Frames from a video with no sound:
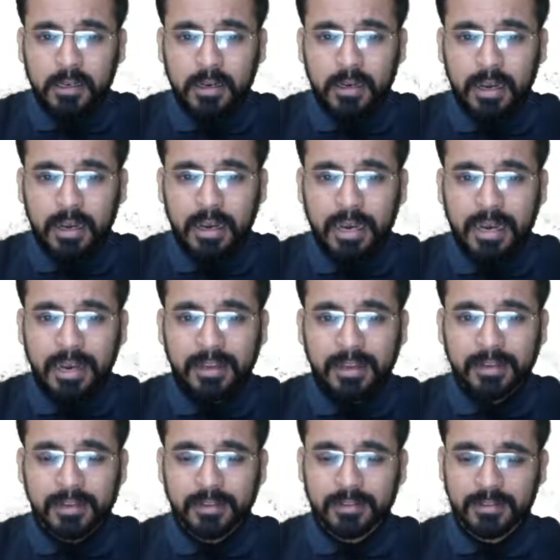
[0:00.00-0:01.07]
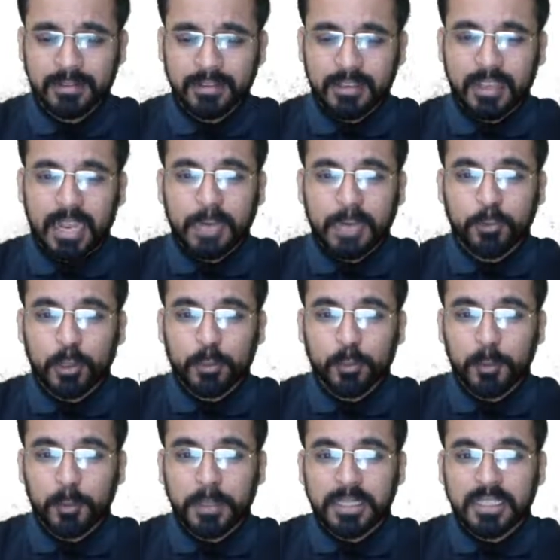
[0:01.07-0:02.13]
are. And what
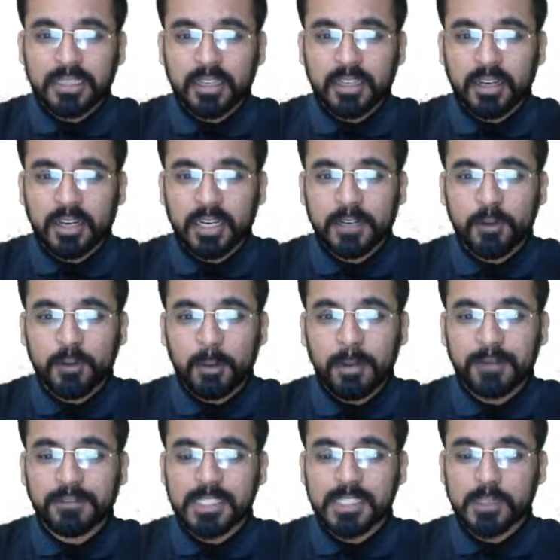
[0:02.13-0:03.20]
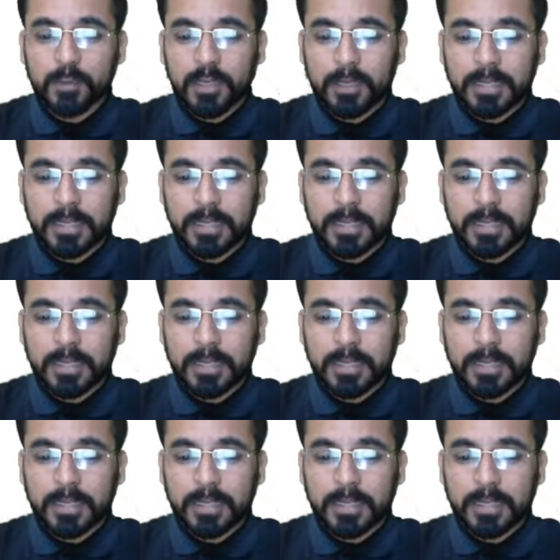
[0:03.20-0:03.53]
would be the third form of this verb,